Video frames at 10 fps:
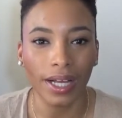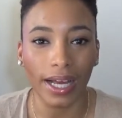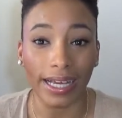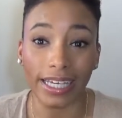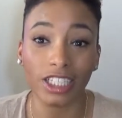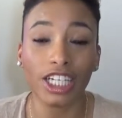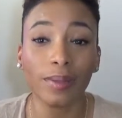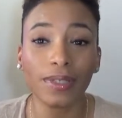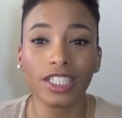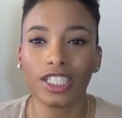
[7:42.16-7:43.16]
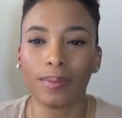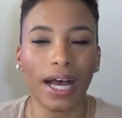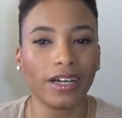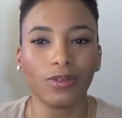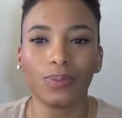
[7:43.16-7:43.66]
and get a championship.
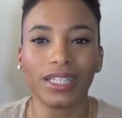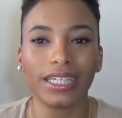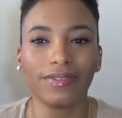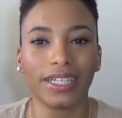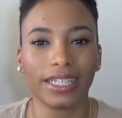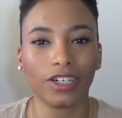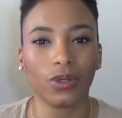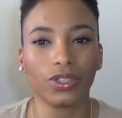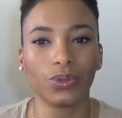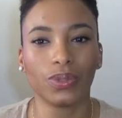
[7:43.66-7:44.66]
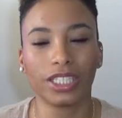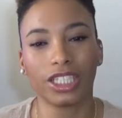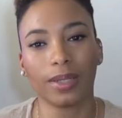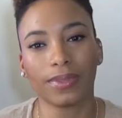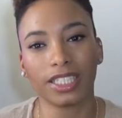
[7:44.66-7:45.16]
I don't believe that they're going to win a
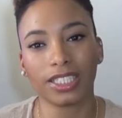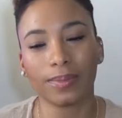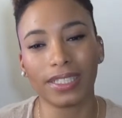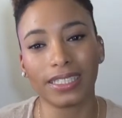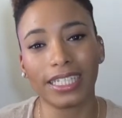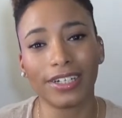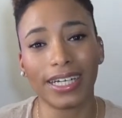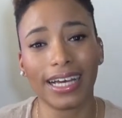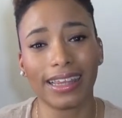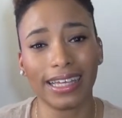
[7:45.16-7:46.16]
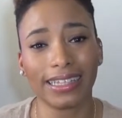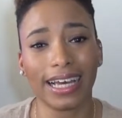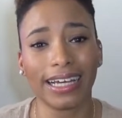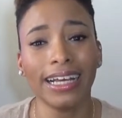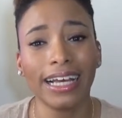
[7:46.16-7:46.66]
championship this year, and I think
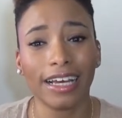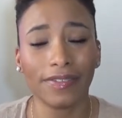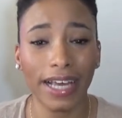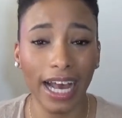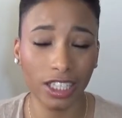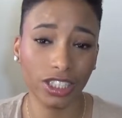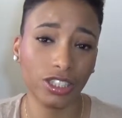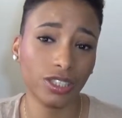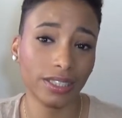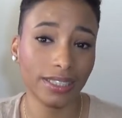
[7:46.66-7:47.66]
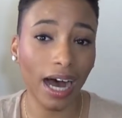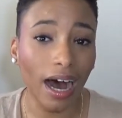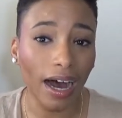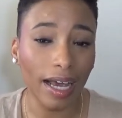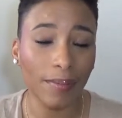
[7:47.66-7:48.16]
that if they actually took
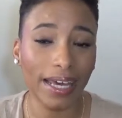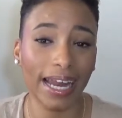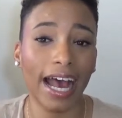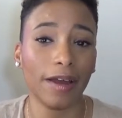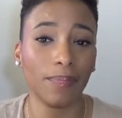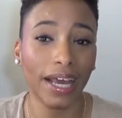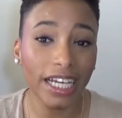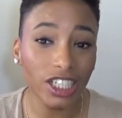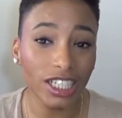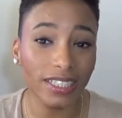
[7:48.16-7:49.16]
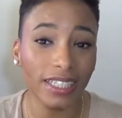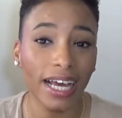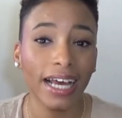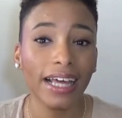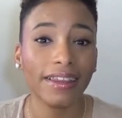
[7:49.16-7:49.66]
time and had patience,
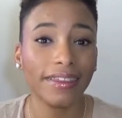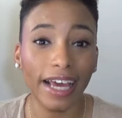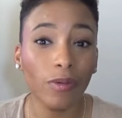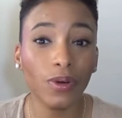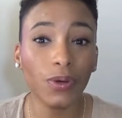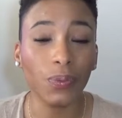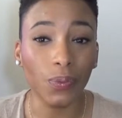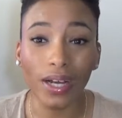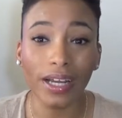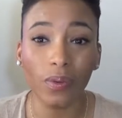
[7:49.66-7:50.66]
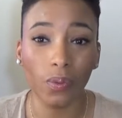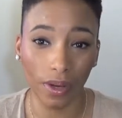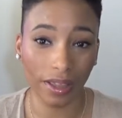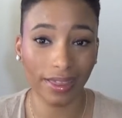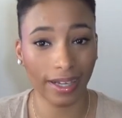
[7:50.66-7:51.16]
they would win
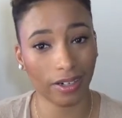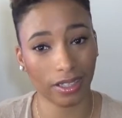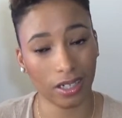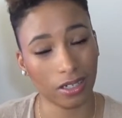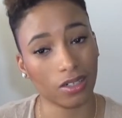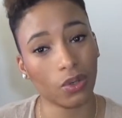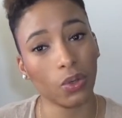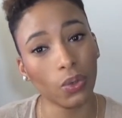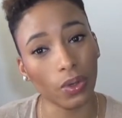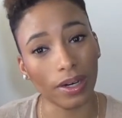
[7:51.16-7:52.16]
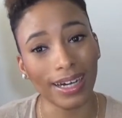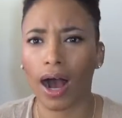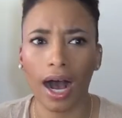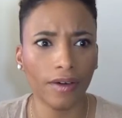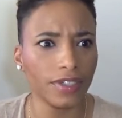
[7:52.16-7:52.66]
with their young core.
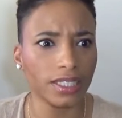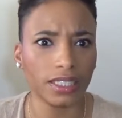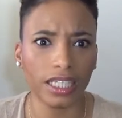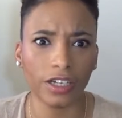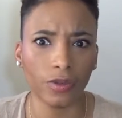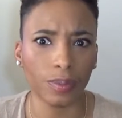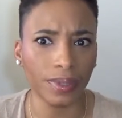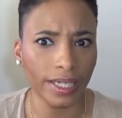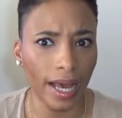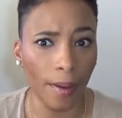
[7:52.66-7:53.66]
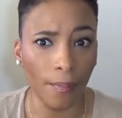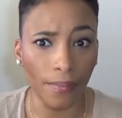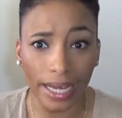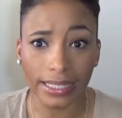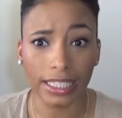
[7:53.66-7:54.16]
Obviously, it would be
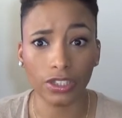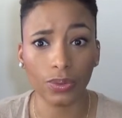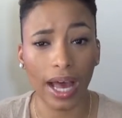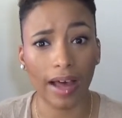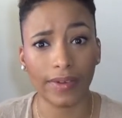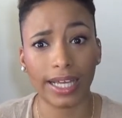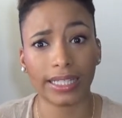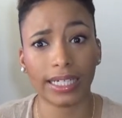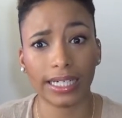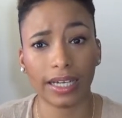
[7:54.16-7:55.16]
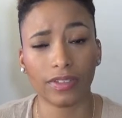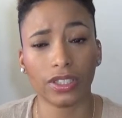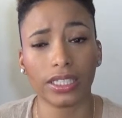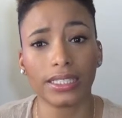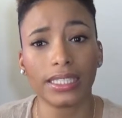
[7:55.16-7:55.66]
amazing to have Anthony Davis
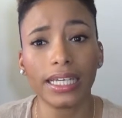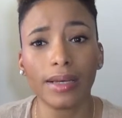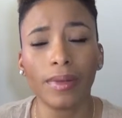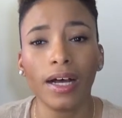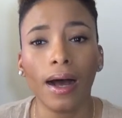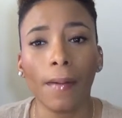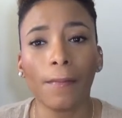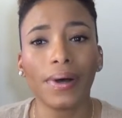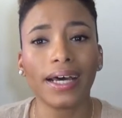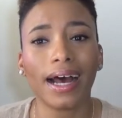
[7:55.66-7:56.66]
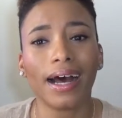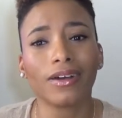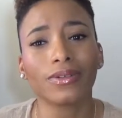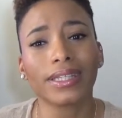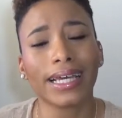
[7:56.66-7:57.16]
on the team, but I
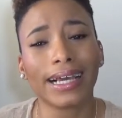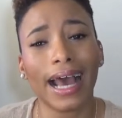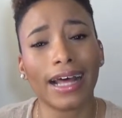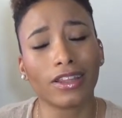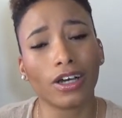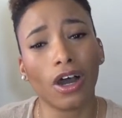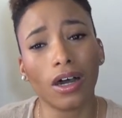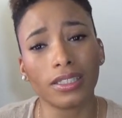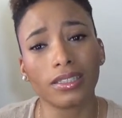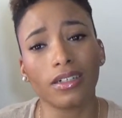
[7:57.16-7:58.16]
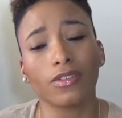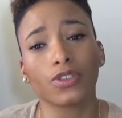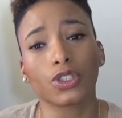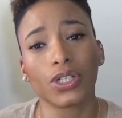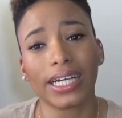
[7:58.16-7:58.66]
don't think at the cost of
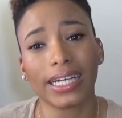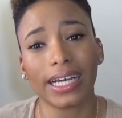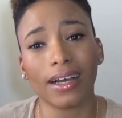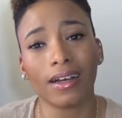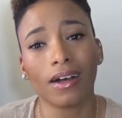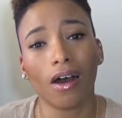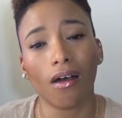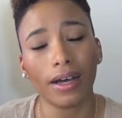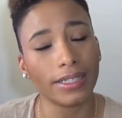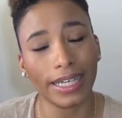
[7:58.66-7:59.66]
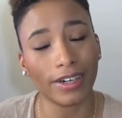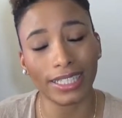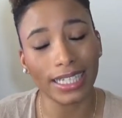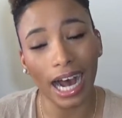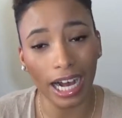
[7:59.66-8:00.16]
trading their
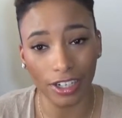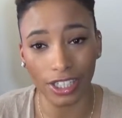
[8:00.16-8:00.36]
entire